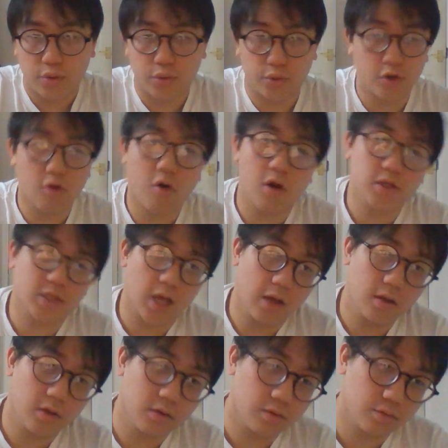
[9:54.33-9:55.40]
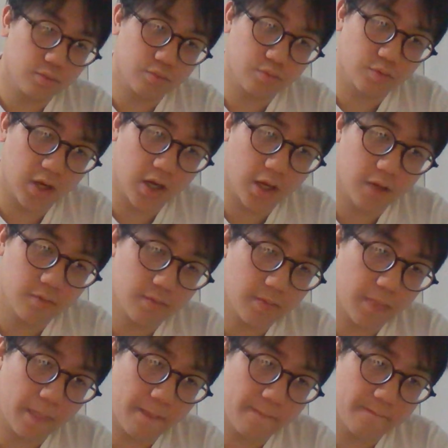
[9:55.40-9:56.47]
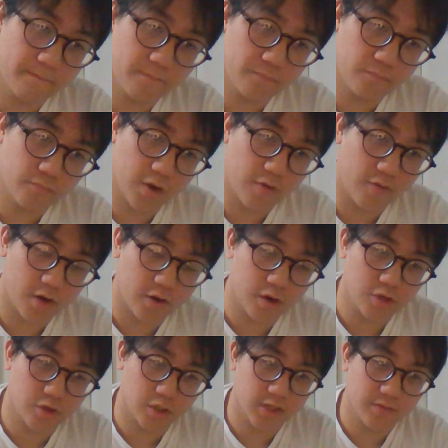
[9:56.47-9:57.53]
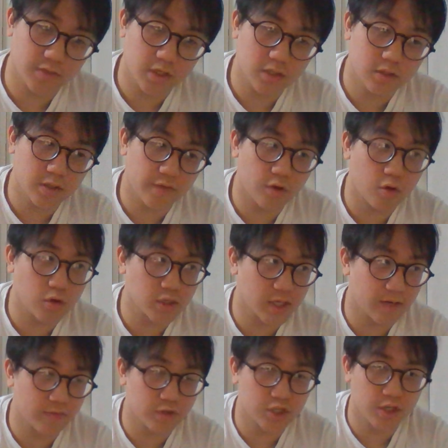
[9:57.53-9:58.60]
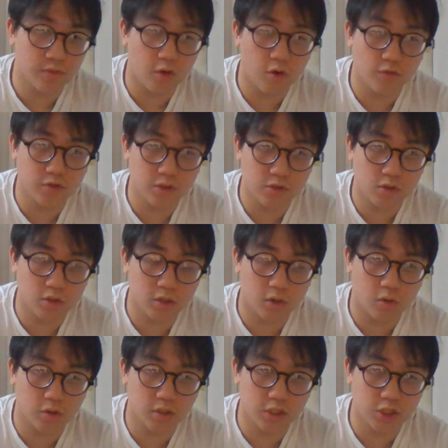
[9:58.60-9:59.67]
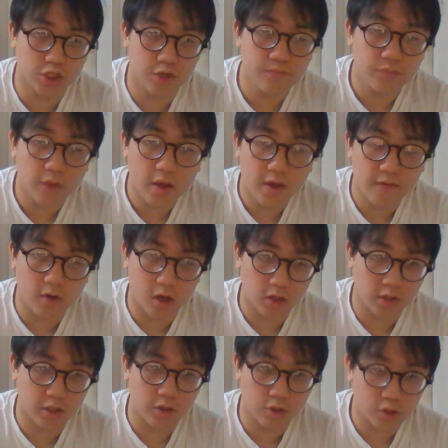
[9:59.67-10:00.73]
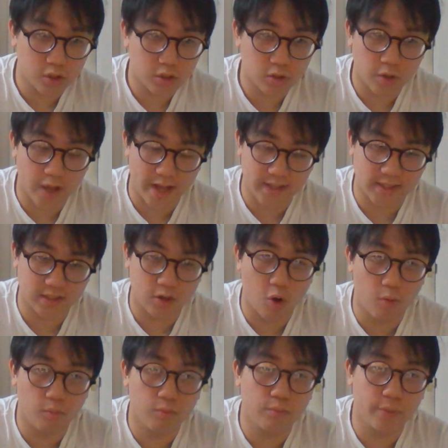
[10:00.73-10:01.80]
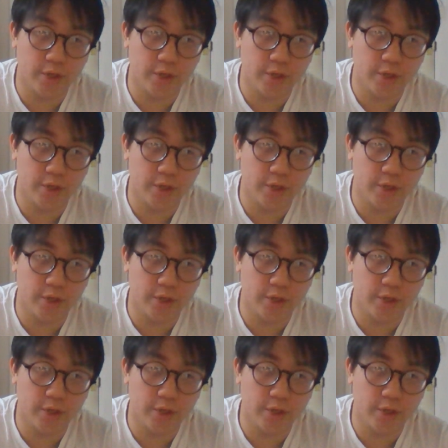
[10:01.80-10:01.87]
You go outside, clearly. any recreational activities. You can go sign up for the gym, go start going to the gym. Can't, then you can exercise at home.